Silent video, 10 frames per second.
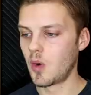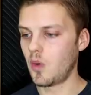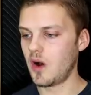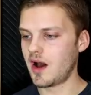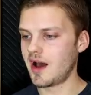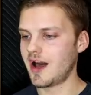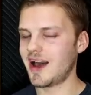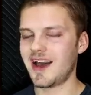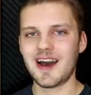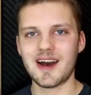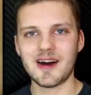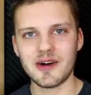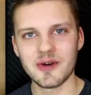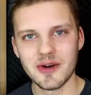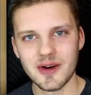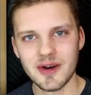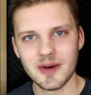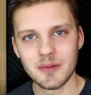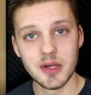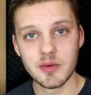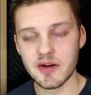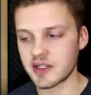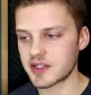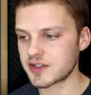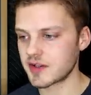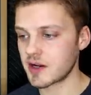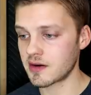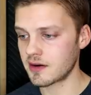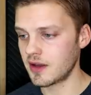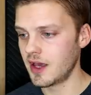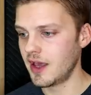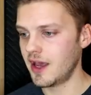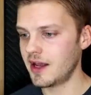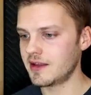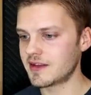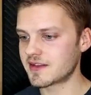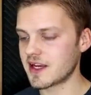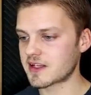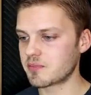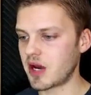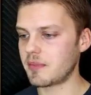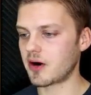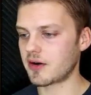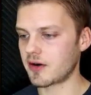Wow! Big revelation there. And in this next Breitbart